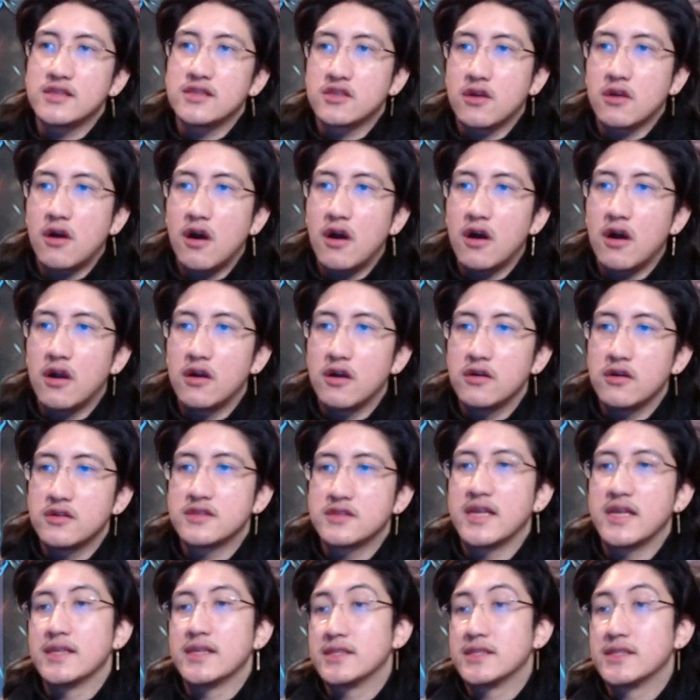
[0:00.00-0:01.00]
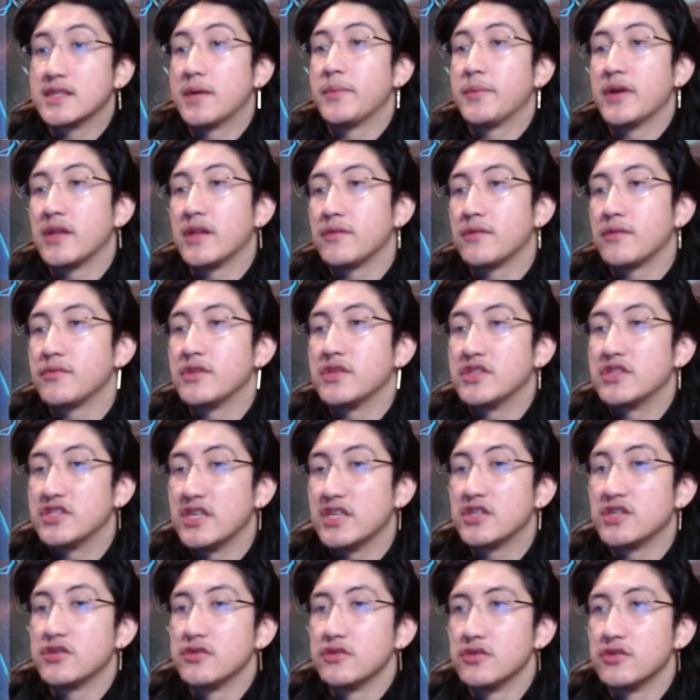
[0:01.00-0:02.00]
cards that summon the
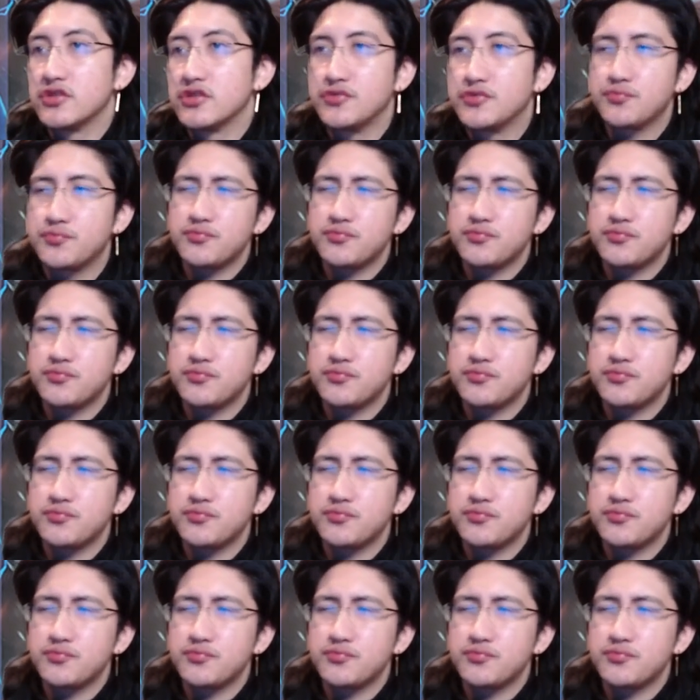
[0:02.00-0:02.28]
sigils,